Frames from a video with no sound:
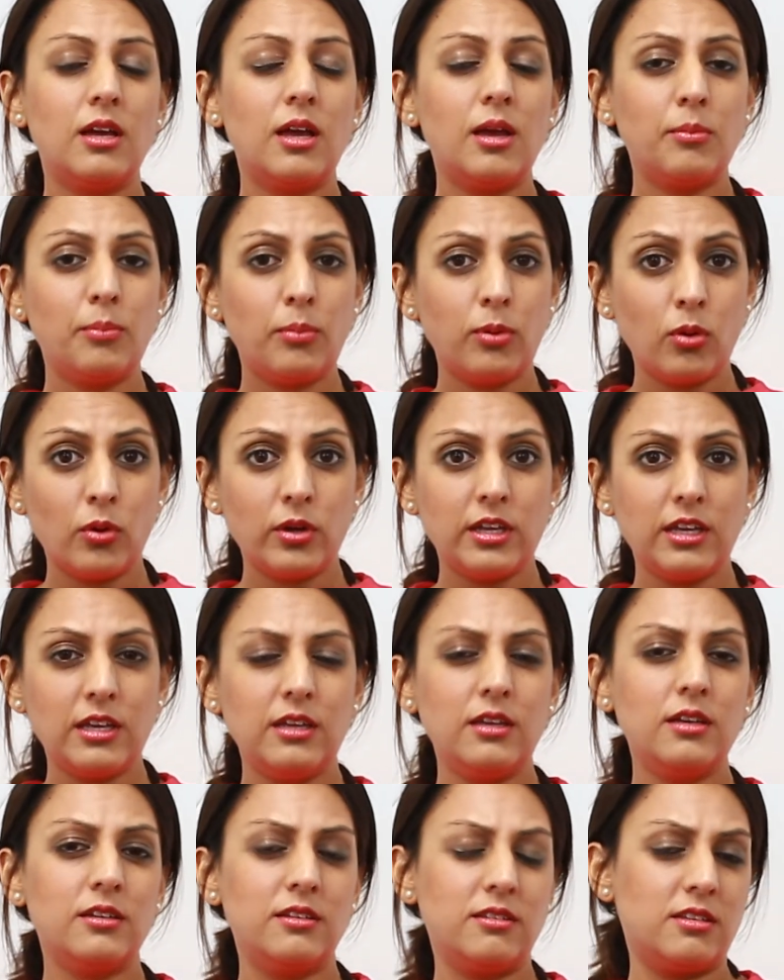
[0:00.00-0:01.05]

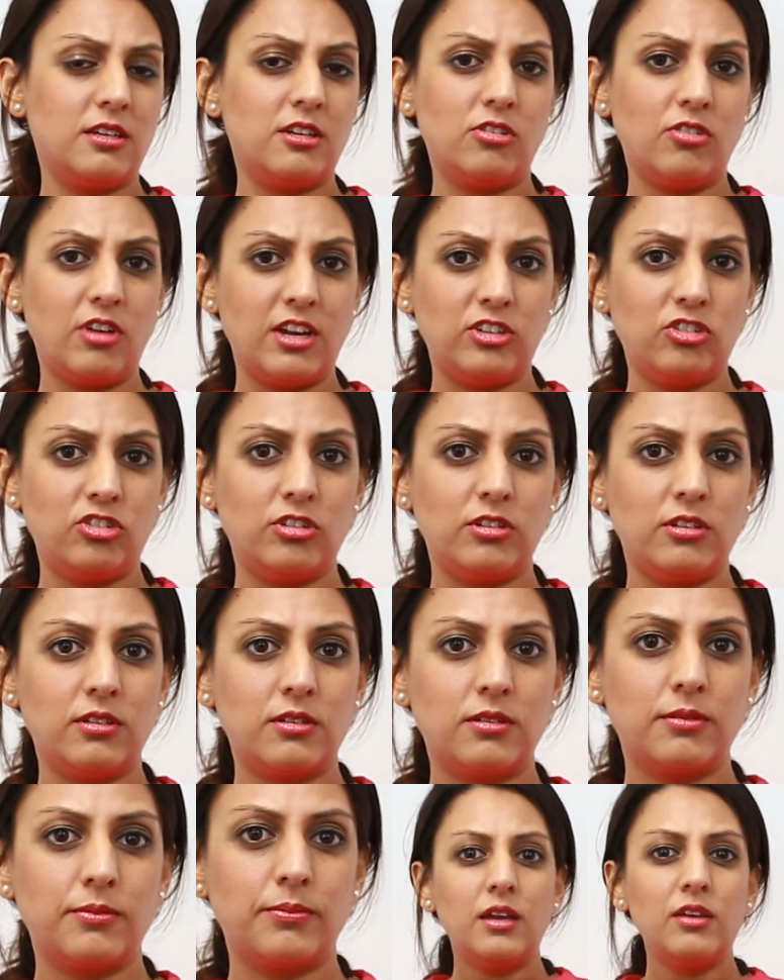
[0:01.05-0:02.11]
Employee
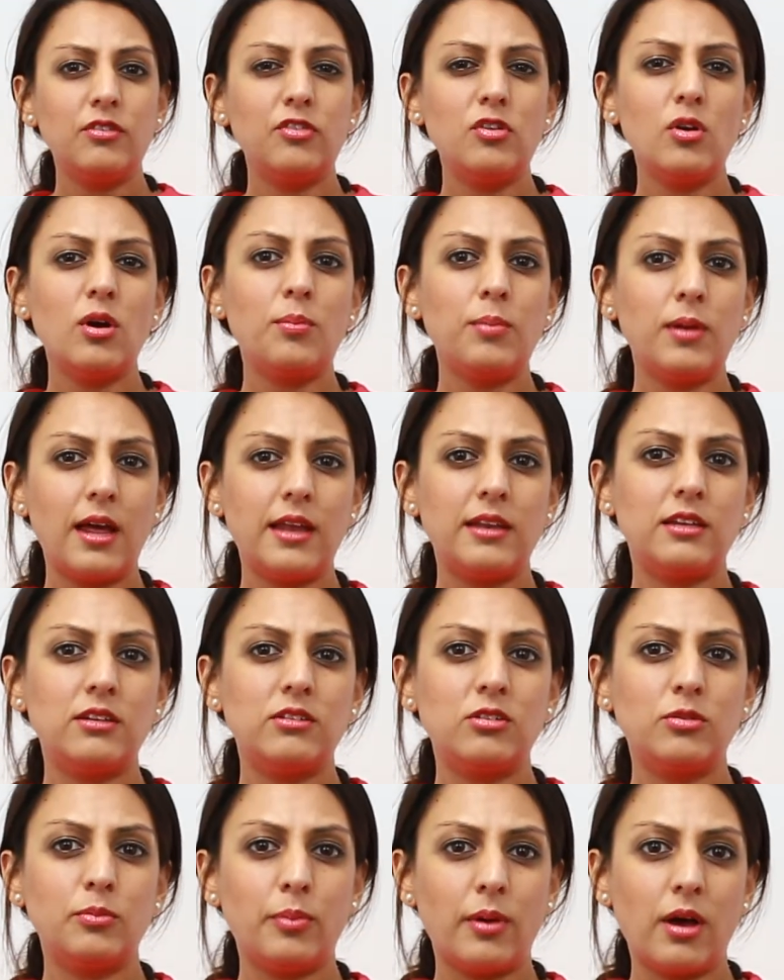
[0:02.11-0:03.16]
considerations. If you are planning
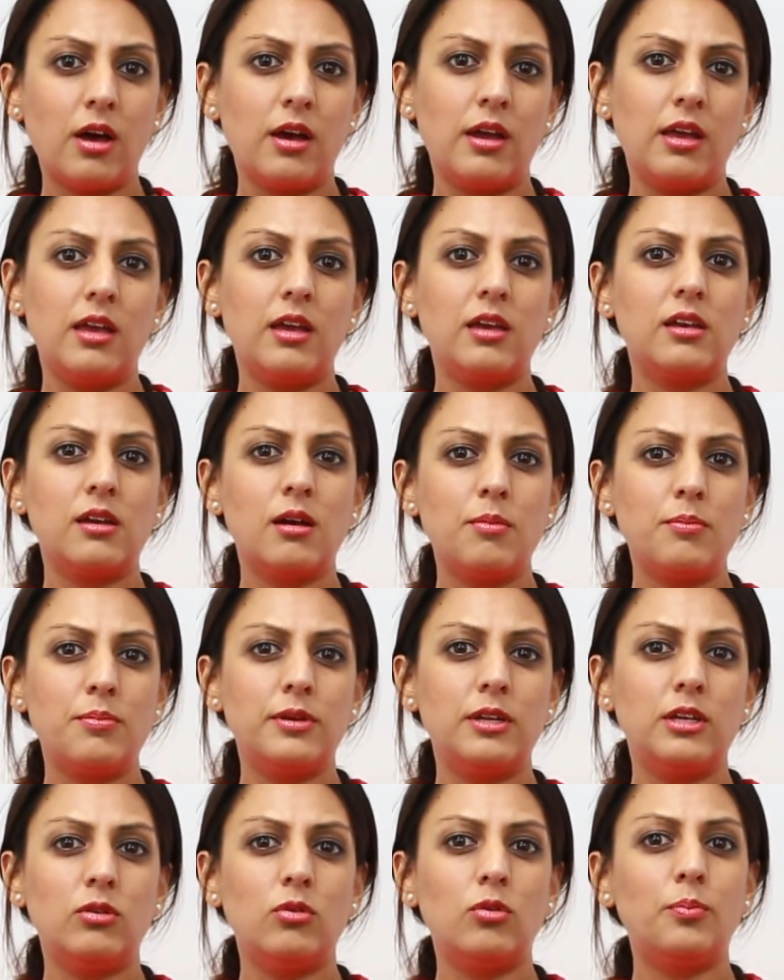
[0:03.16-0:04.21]
to buy a
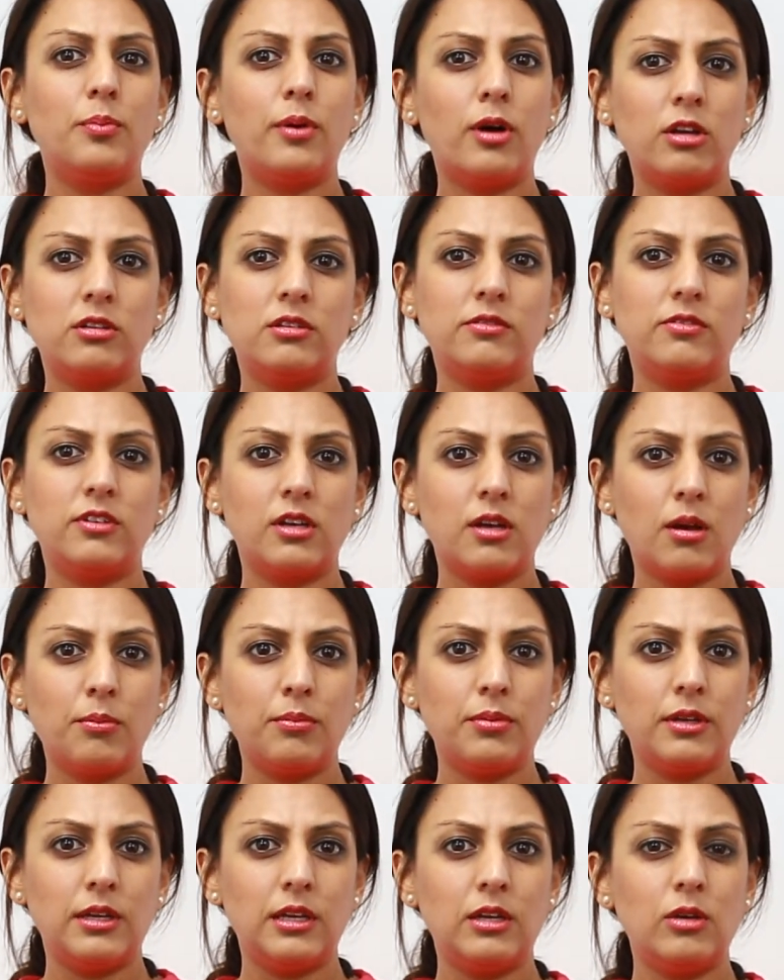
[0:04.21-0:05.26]
company or part of a
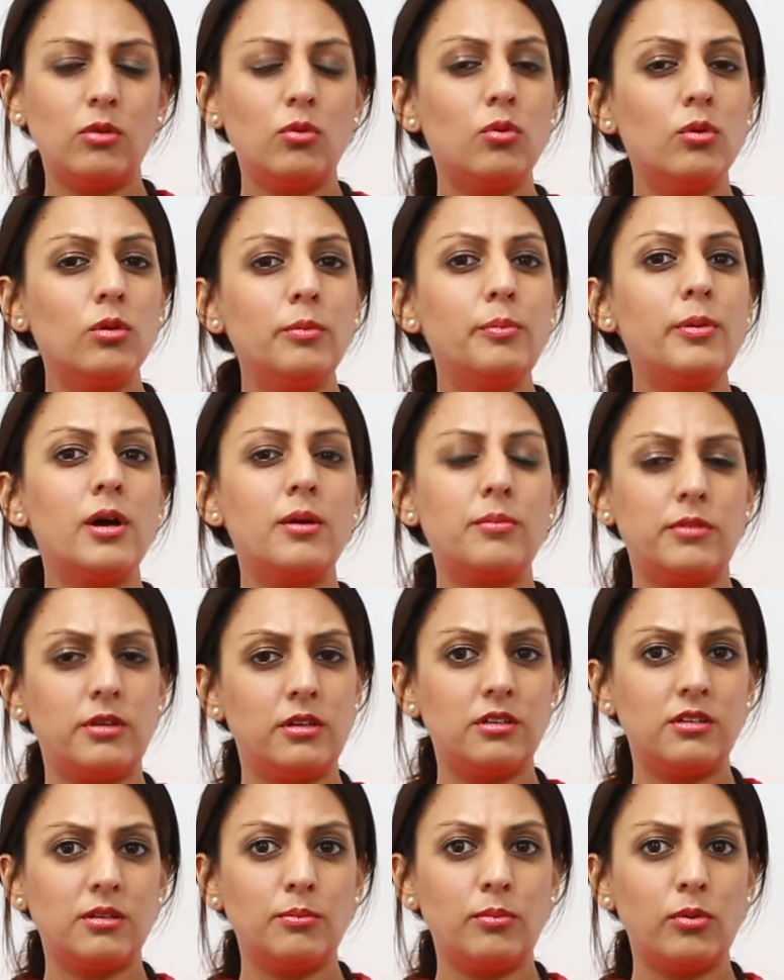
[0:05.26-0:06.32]
company, all
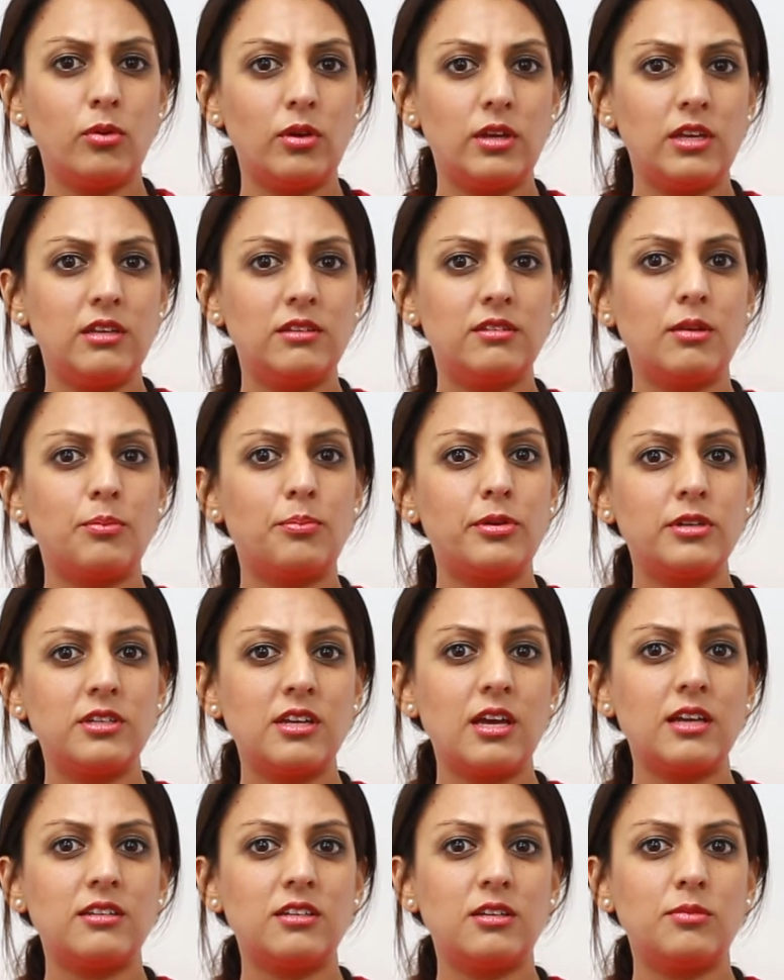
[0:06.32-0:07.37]
permanent employees are
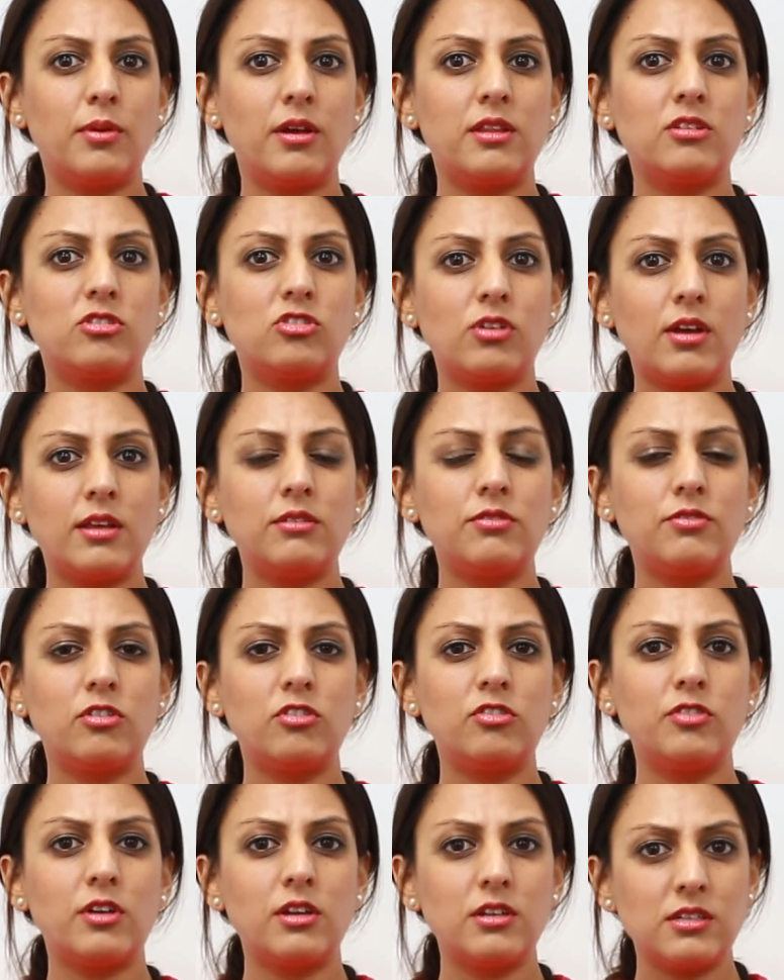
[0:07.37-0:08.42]
protected by the Transfer
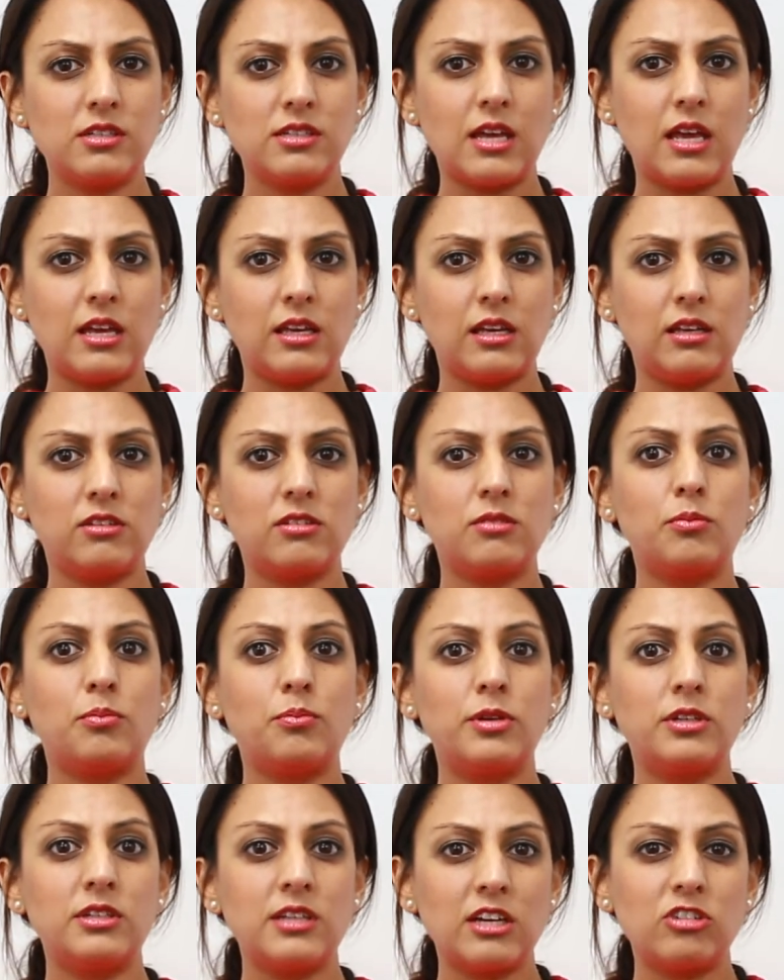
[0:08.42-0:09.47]
of Undertakings
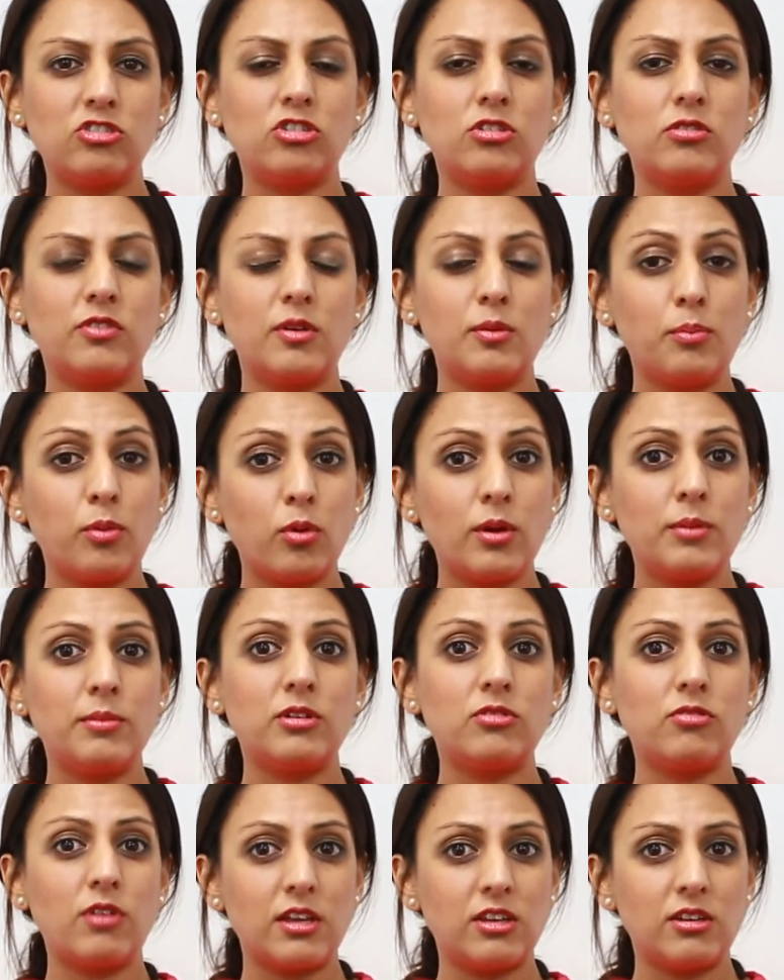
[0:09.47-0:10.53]
Protection of
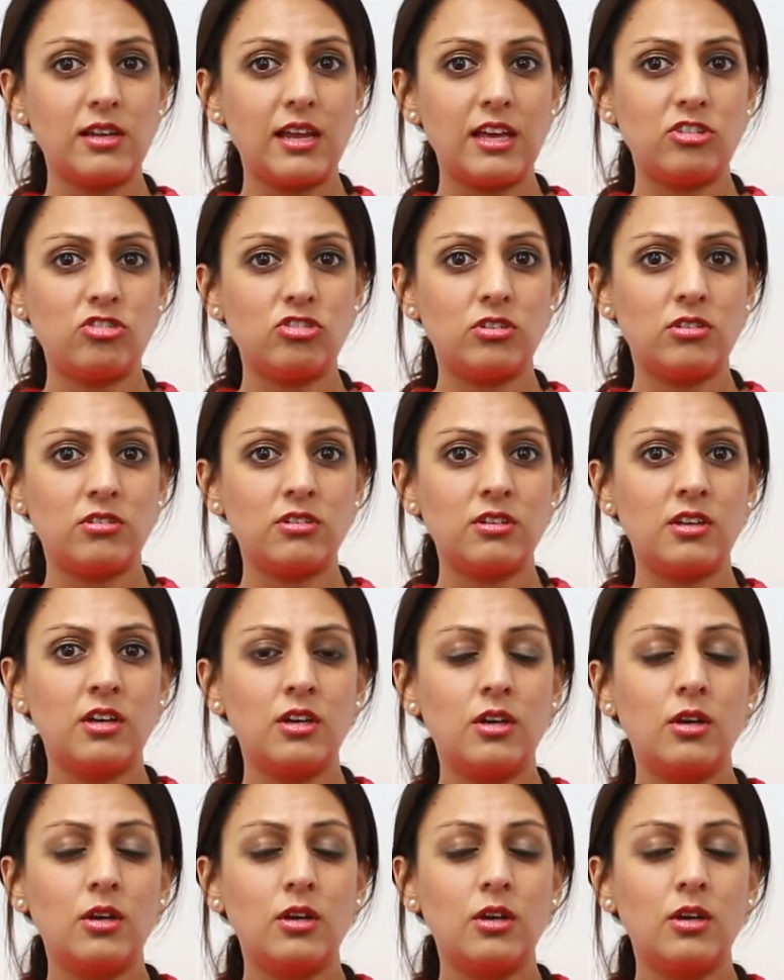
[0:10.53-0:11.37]
Employment Regulations,